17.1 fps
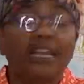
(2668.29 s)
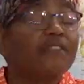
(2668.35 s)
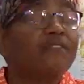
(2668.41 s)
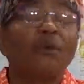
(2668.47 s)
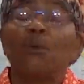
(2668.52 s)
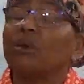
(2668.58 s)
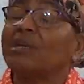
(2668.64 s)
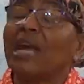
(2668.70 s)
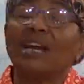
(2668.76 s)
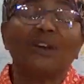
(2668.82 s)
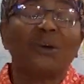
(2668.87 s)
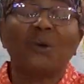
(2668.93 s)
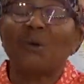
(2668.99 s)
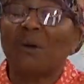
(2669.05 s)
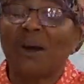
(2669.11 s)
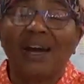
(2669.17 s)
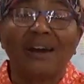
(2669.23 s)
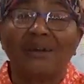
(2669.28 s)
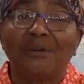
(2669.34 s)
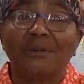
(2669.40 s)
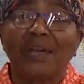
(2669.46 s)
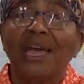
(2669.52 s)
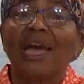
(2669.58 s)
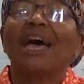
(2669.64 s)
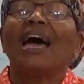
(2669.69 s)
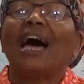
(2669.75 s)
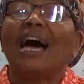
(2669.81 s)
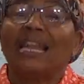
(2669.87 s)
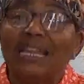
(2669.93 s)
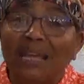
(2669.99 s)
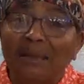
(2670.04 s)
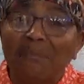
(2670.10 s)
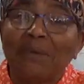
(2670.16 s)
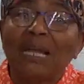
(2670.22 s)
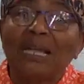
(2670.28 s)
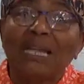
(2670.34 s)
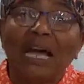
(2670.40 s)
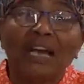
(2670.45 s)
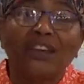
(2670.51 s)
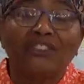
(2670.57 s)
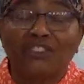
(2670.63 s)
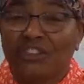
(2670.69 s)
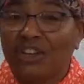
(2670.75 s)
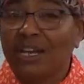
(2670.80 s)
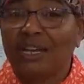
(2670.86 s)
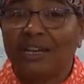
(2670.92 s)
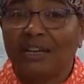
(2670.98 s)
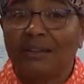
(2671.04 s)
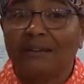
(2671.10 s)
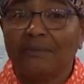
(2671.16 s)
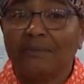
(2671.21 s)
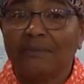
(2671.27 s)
Even when I go out, I let my light shine.